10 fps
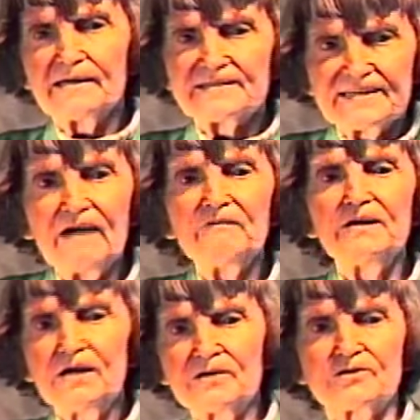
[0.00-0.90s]

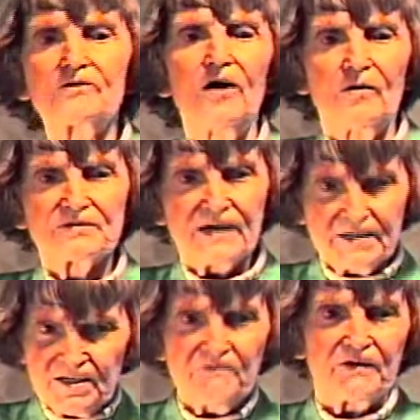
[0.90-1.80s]
seven years ago,
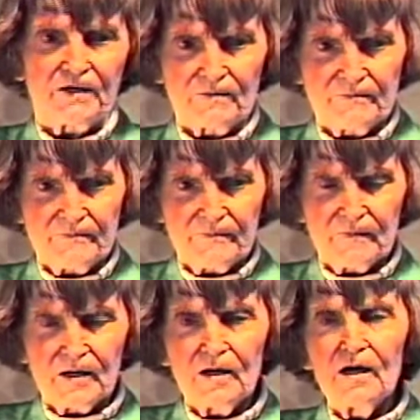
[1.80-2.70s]
scientific,
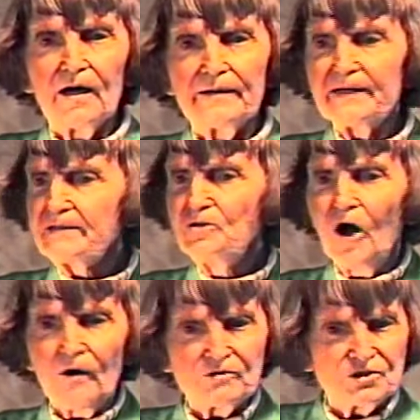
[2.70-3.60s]
that
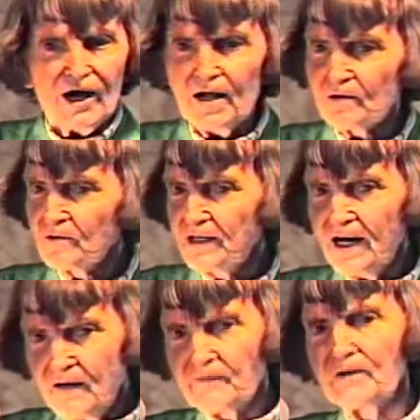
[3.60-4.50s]
no child could
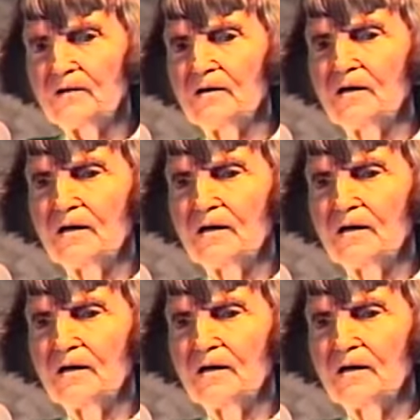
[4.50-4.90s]
ever